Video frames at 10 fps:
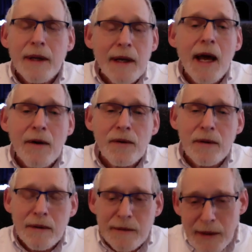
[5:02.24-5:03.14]
than
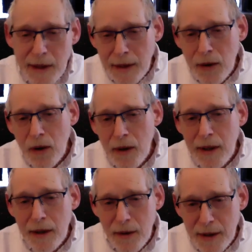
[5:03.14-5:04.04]
ever in
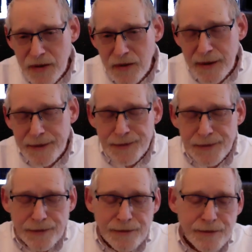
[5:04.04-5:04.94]
our history,
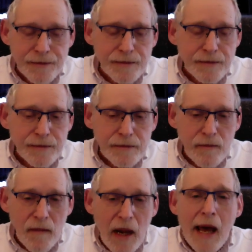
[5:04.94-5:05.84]

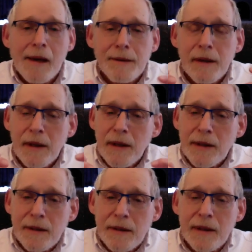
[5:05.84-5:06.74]
and
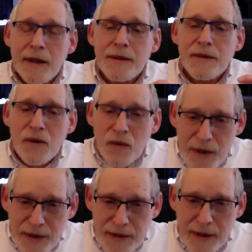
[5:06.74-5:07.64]
it is
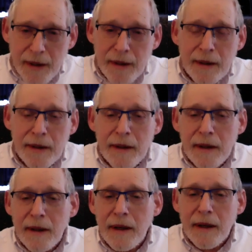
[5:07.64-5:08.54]
increasing
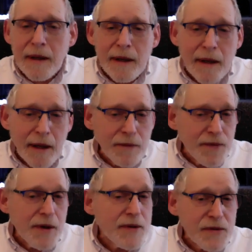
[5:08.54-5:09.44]
at a
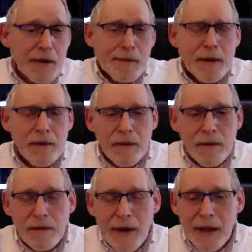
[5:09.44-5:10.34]
very disturbing
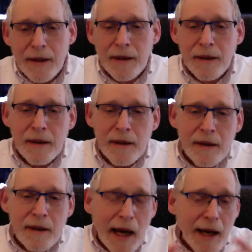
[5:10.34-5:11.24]
rate,
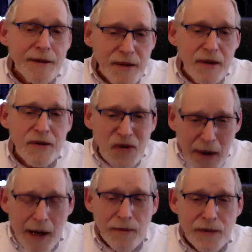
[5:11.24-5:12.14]
as is
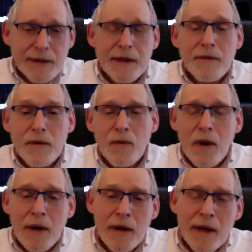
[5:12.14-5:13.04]
conflict
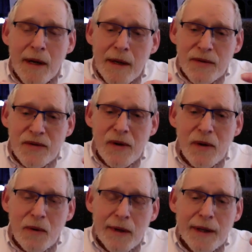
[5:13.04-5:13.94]
everywhere.
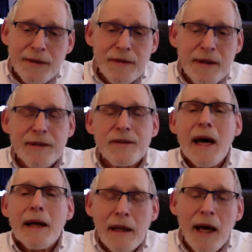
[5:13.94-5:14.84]
So it's
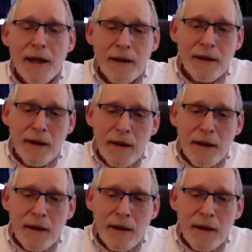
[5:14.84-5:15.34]
not like